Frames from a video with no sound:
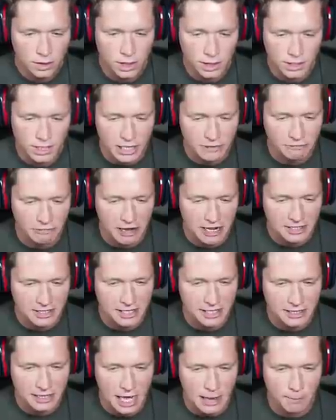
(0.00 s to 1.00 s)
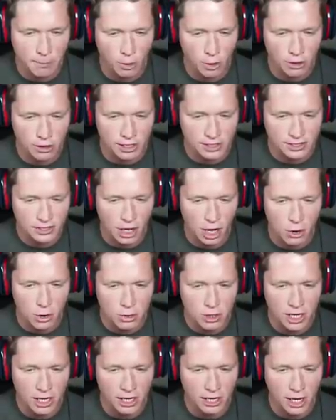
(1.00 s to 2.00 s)
Good defense. Get that board. Let's go.
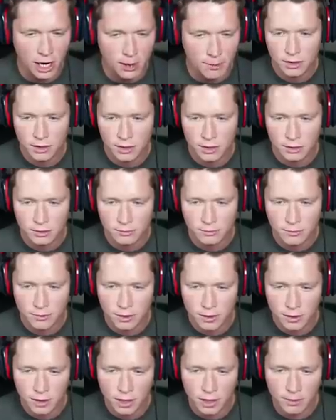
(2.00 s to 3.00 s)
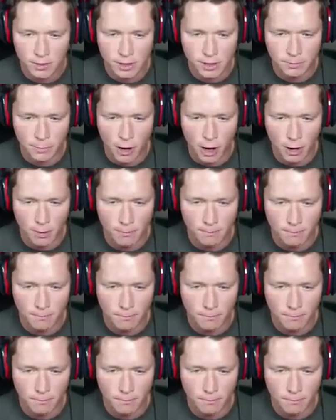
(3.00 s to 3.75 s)
Kick it up. Give me this ball.